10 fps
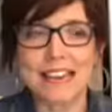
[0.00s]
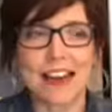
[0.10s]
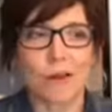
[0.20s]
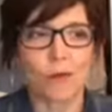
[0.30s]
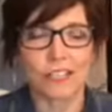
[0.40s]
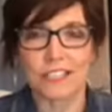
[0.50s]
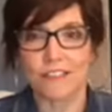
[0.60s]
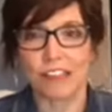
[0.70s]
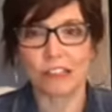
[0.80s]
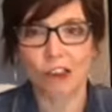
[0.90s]
I worked in
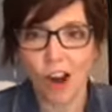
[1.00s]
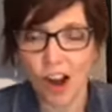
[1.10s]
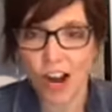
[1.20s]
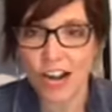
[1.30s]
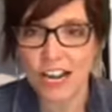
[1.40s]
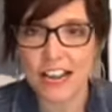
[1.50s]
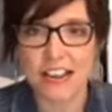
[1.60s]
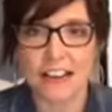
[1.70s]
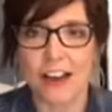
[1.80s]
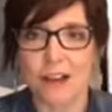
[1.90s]
the yard,
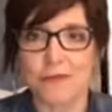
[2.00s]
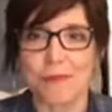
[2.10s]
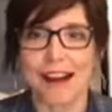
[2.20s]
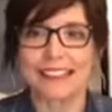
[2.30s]
and oh my